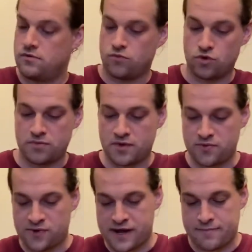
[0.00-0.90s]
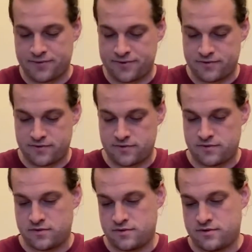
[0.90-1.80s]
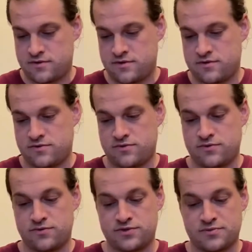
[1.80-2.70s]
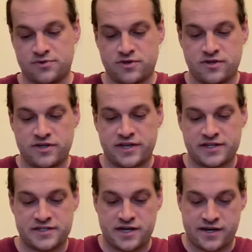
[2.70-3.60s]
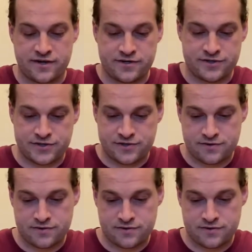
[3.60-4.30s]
More bubble wrap. Oh, some good looking tires.